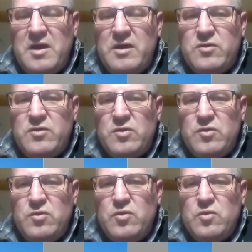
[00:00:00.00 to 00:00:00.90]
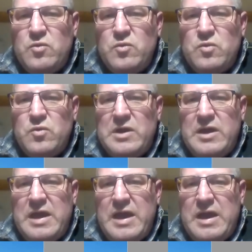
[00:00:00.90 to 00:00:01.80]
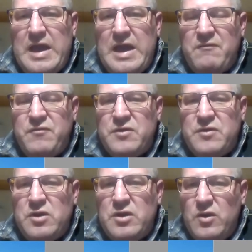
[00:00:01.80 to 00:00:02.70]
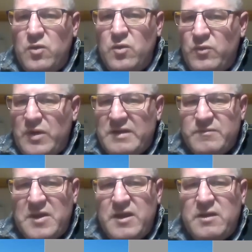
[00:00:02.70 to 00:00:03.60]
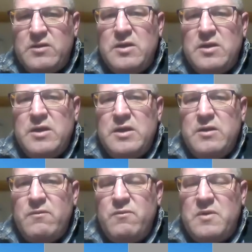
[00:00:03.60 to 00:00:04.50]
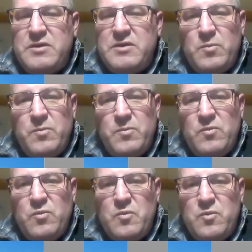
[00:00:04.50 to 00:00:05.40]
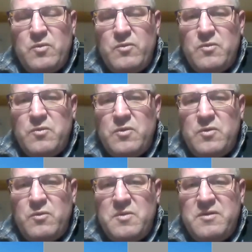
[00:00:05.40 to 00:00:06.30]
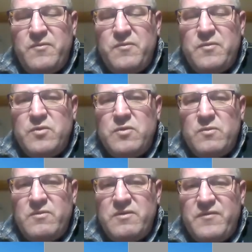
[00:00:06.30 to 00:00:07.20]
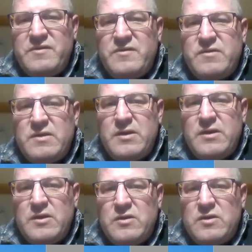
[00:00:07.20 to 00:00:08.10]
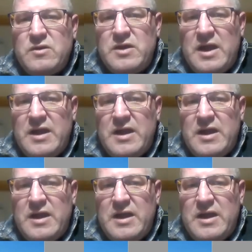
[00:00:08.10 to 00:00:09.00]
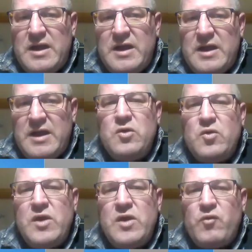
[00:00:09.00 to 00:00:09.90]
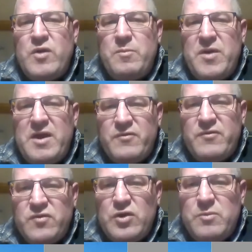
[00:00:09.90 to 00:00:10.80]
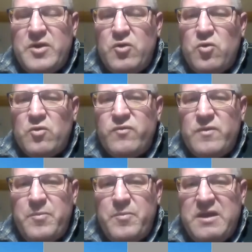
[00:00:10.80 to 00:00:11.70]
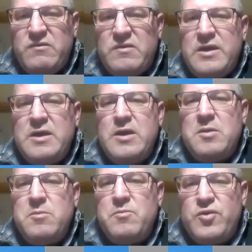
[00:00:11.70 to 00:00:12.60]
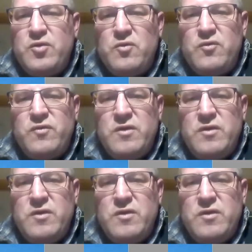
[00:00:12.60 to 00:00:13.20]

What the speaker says: to have a low investment, what you with this kind of barn you can repair the soil, because the pigs produce